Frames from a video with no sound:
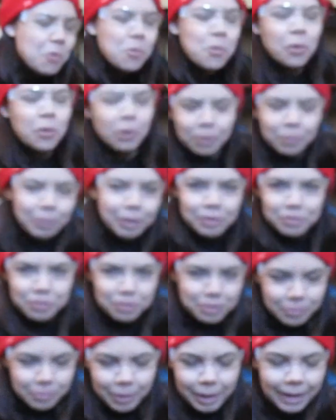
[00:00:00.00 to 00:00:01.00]
workbench
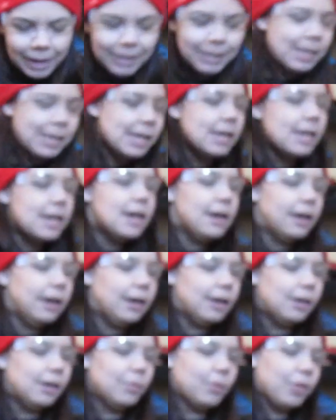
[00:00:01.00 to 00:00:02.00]
in the back
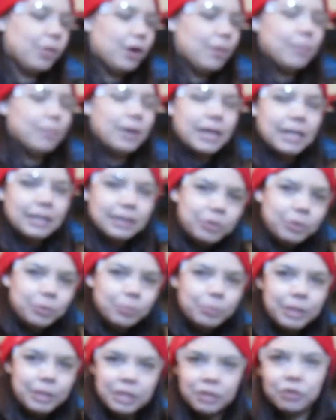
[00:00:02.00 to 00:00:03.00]
uh, with all my little
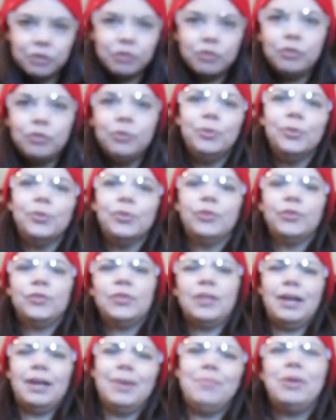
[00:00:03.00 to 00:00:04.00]
beginner's
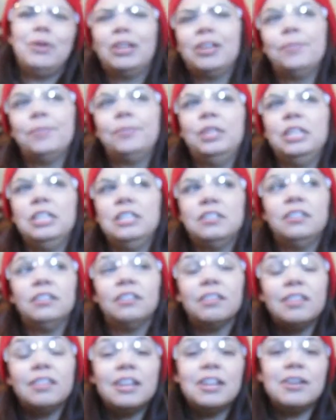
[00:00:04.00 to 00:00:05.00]
tools. I picked up things
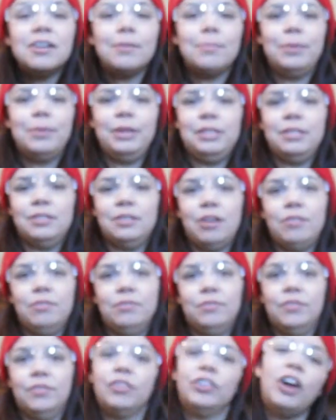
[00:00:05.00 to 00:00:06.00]
here and there based off
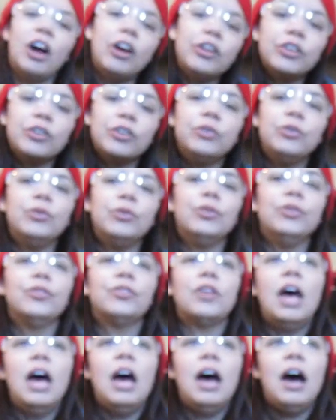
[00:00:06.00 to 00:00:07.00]
of different
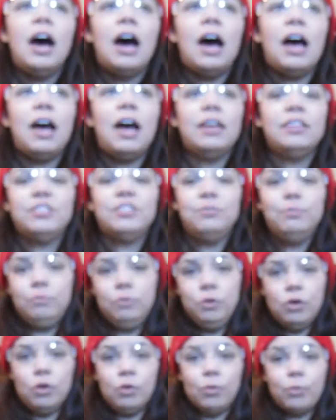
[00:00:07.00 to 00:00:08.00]
articles I,
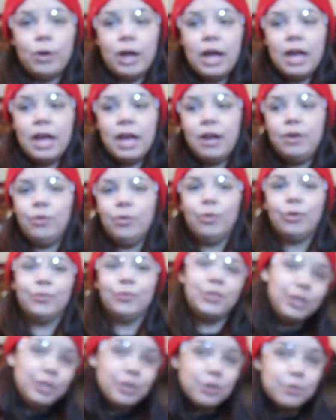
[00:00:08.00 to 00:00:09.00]
you know, read or
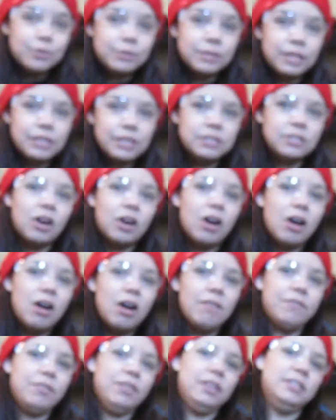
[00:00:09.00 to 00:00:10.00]
videos I
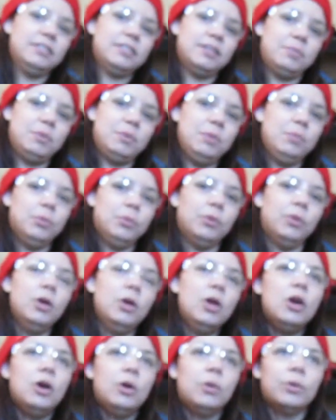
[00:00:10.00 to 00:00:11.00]
saw, things that people
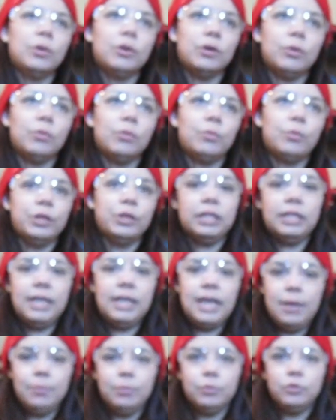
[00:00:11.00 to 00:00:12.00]
were
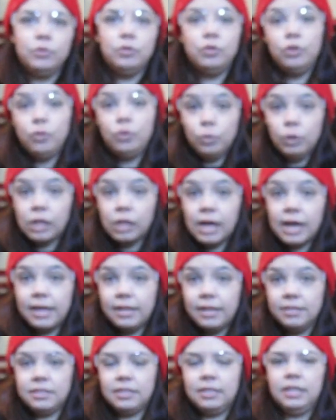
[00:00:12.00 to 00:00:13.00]
really able to
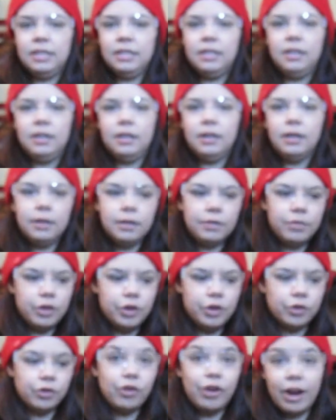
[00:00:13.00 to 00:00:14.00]
utilize in
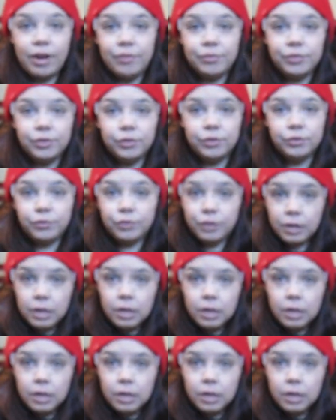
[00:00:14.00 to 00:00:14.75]
their craft of